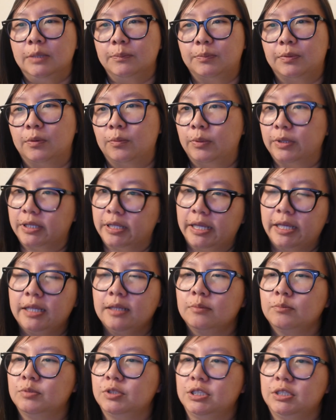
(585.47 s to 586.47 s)
But with
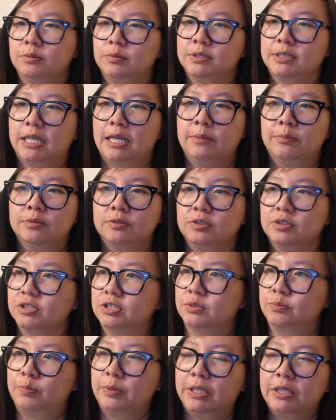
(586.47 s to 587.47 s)
him, she was able to
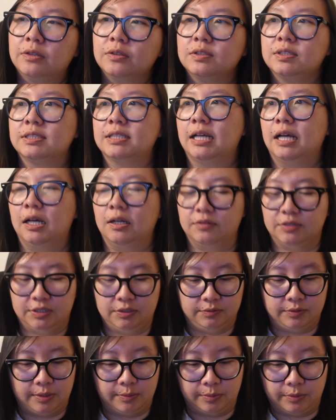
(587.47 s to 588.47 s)
just be herself.
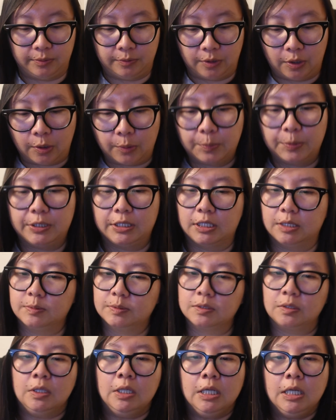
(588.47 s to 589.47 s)
She was able to open up.
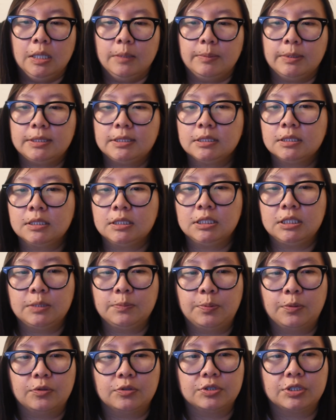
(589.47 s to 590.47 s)
So basically, she
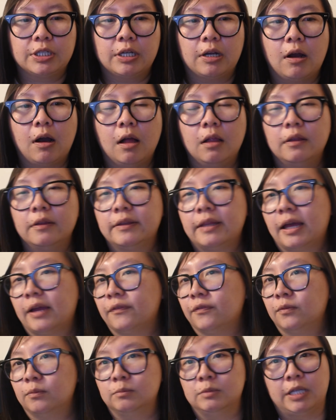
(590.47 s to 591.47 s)
portrayed all of
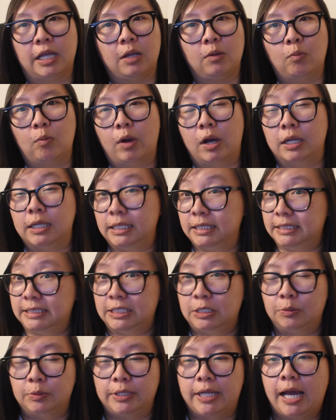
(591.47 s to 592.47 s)
that from day one
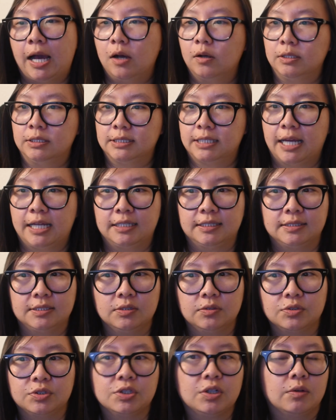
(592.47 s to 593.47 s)
until now and kind of
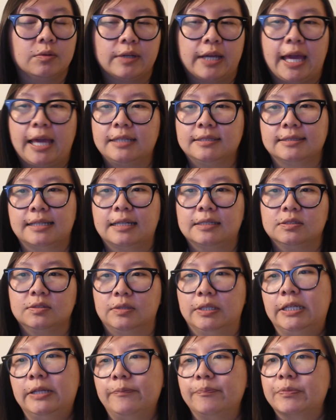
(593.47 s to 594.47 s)
still showcased that to
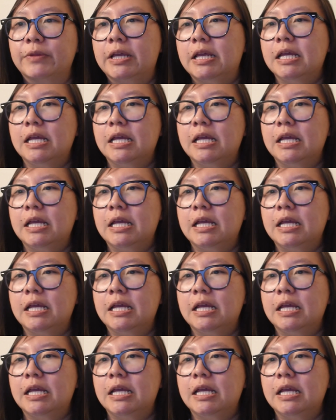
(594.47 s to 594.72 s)
him.